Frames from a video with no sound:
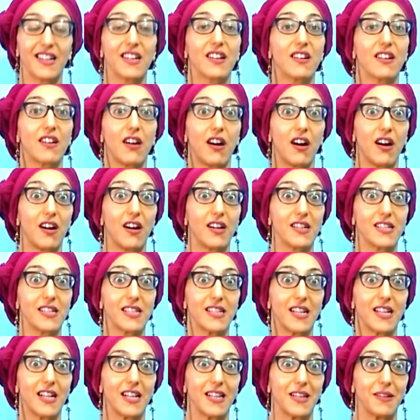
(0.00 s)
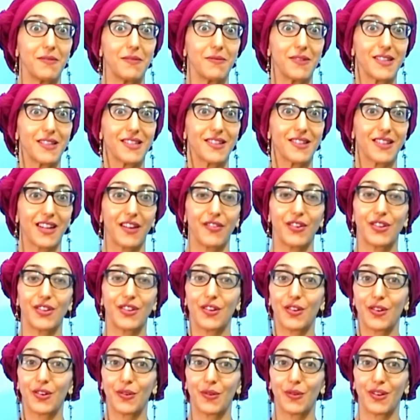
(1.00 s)
cardinal numbers, okay? If you
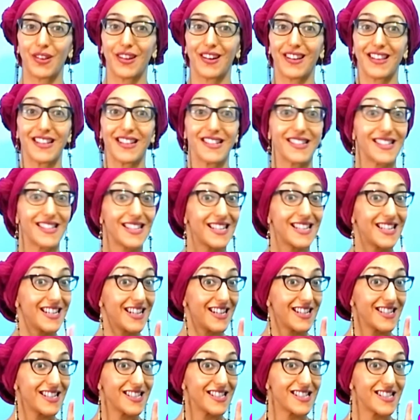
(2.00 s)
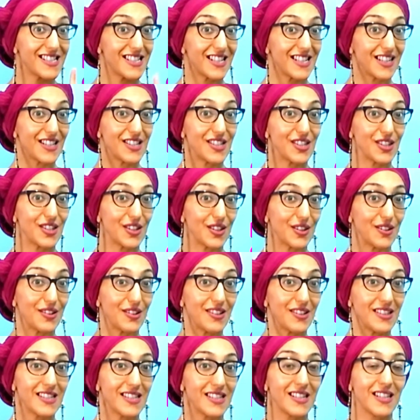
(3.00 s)
don't know what they are, then stay
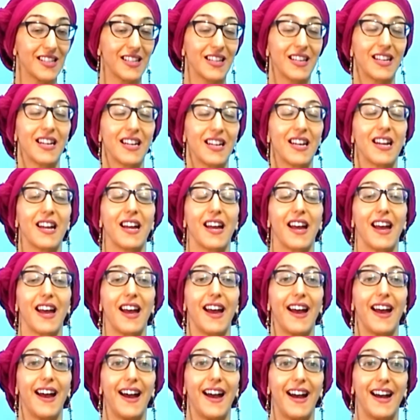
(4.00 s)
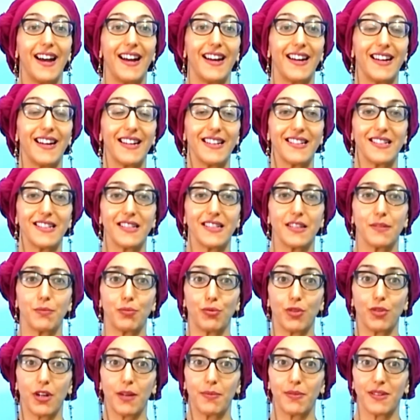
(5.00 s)
tuned. And the
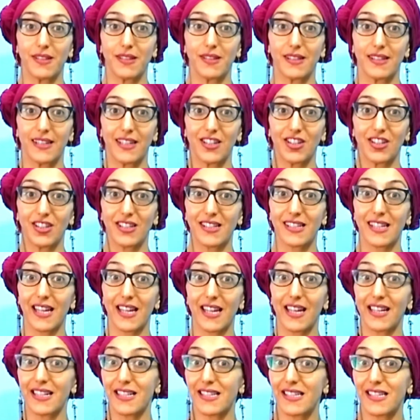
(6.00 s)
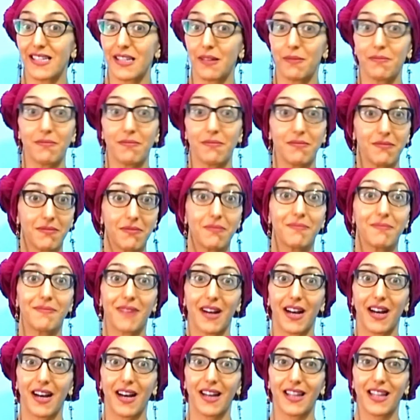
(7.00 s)
prepositions and some
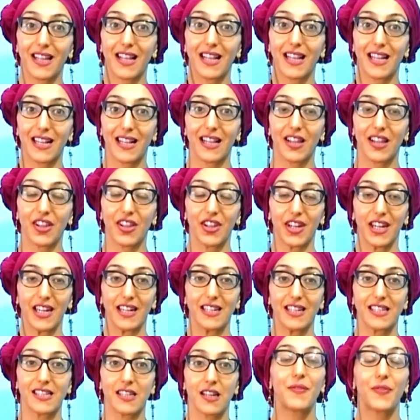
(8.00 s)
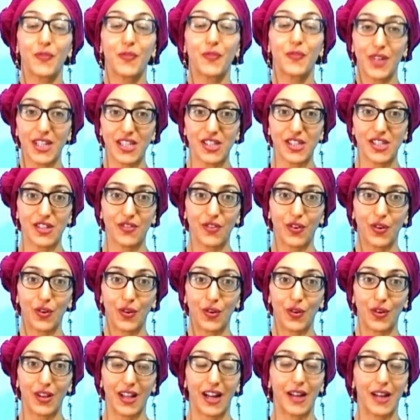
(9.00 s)
other little things. First of
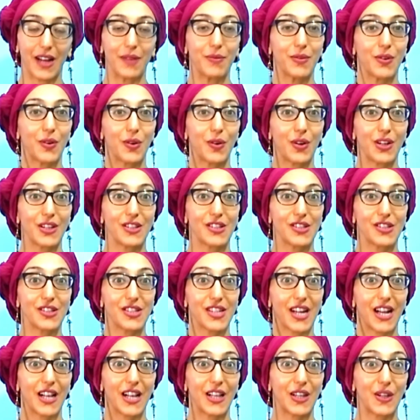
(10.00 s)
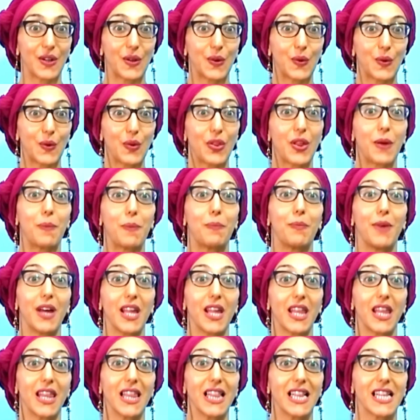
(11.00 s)
all, I'm going to tell you the
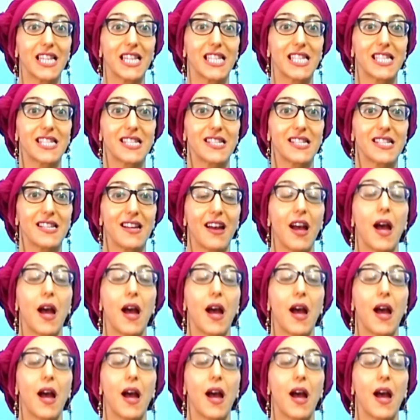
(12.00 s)
months